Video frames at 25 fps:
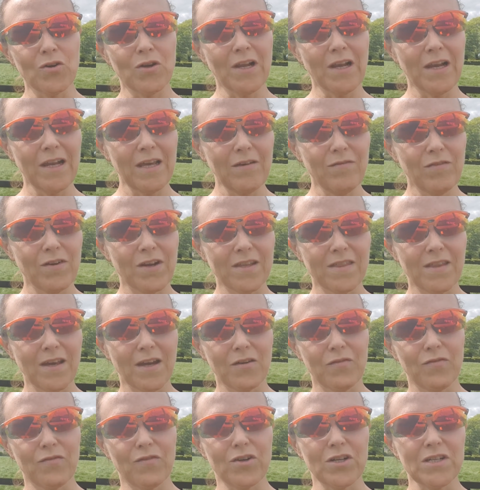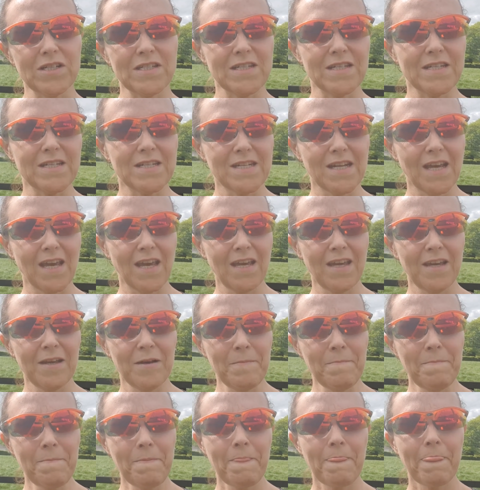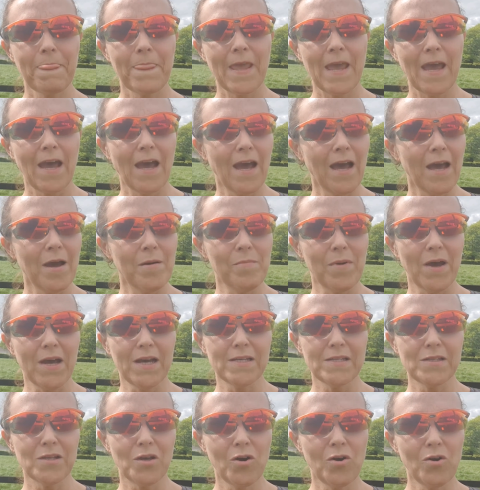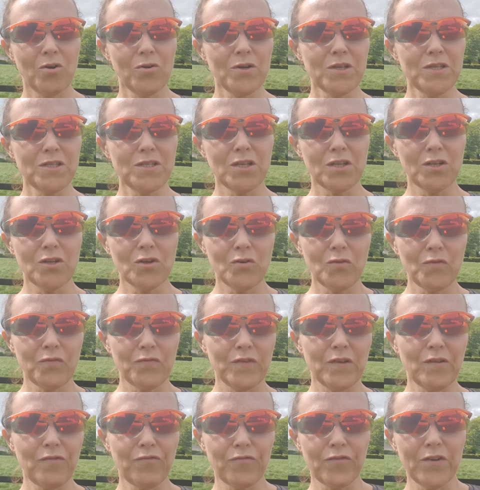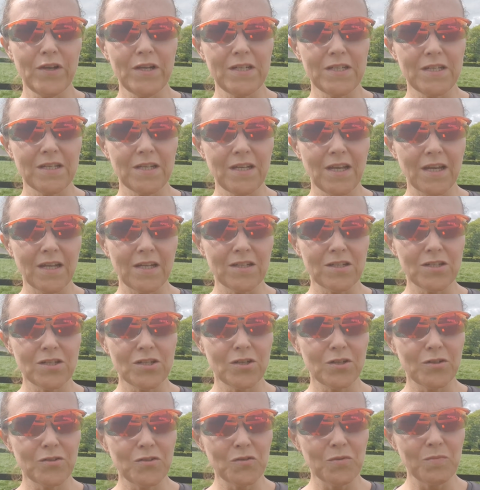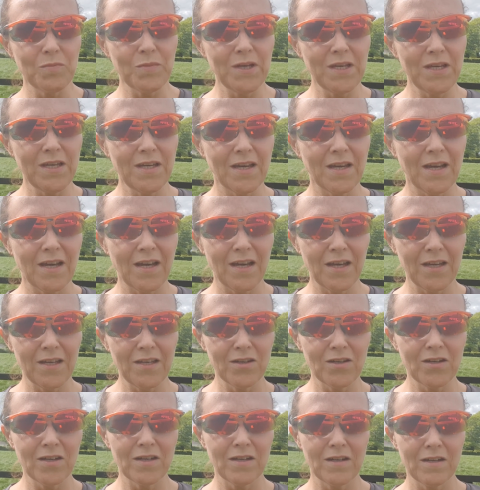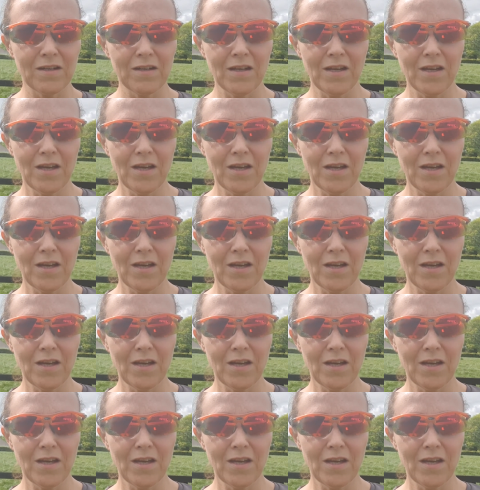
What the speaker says: to leave it at that for today. As always, feel free to get in touch with me. You can,